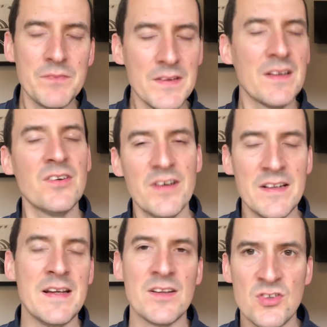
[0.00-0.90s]
it kind
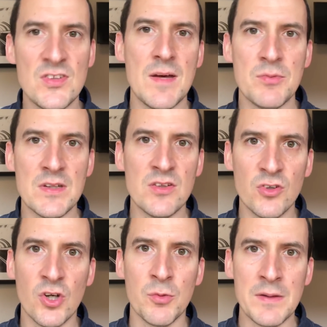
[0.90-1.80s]
of accepts that he's
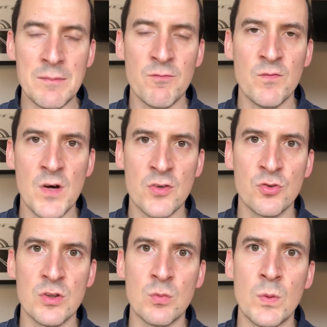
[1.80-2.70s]
not going to be first
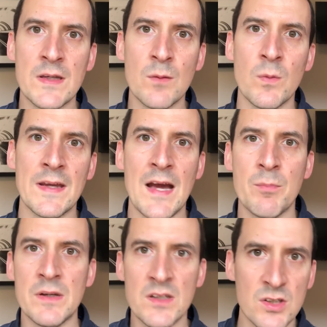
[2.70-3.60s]
choice week in, week
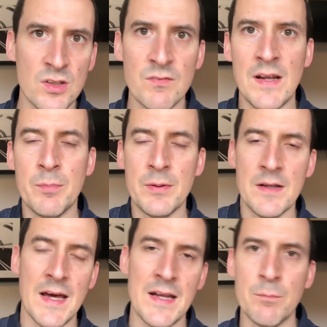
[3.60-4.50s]
out, but you can develop
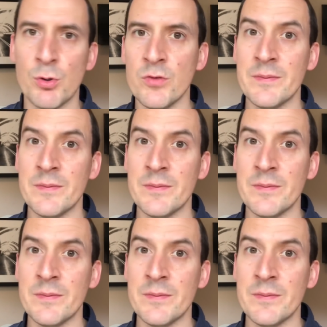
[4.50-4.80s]
in and improve.